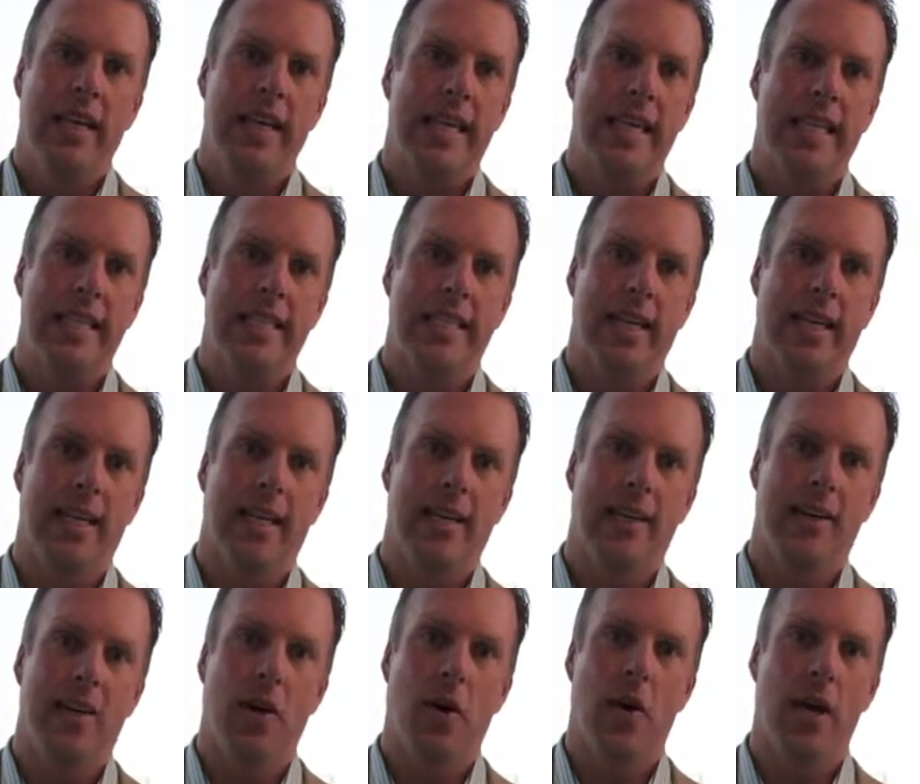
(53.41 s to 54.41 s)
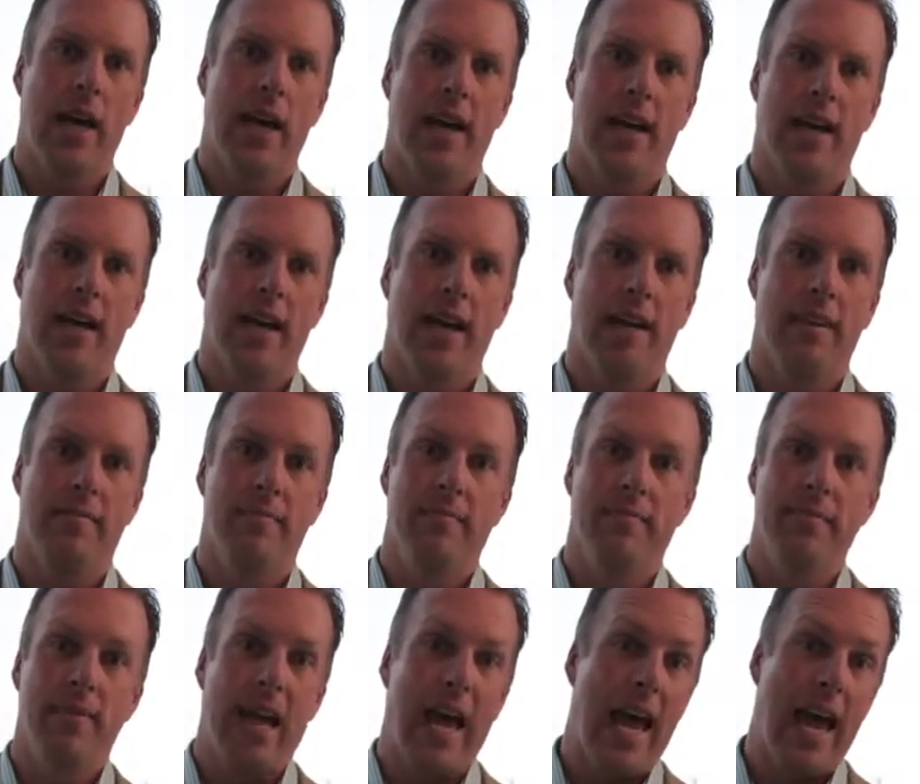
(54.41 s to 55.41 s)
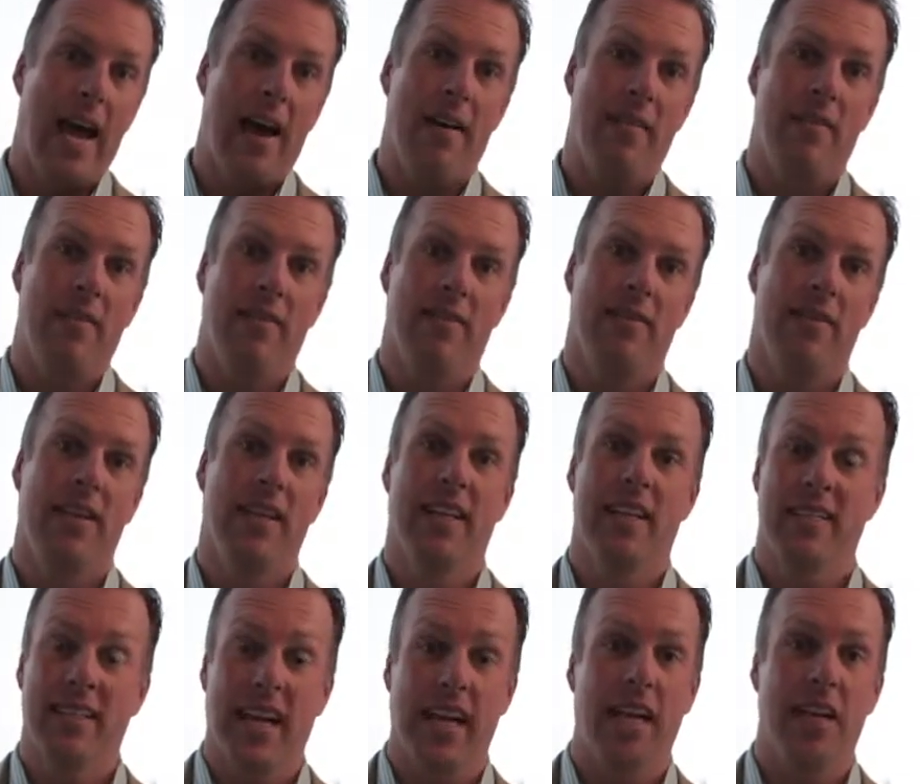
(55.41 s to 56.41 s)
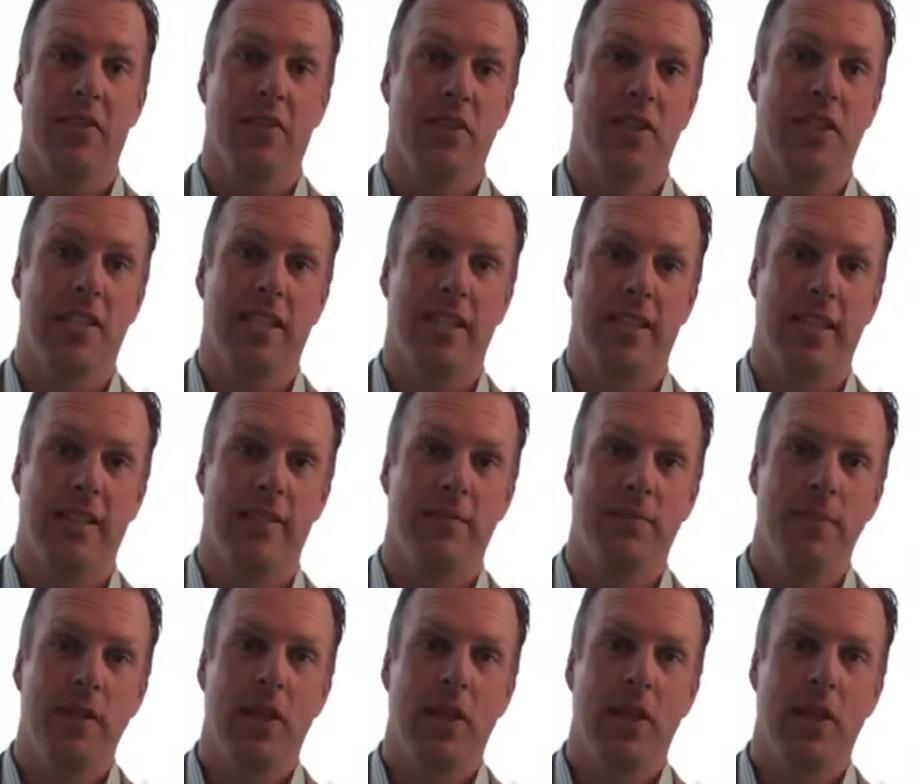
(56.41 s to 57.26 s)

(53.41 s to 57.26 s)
is go ahead and have an executive assistant.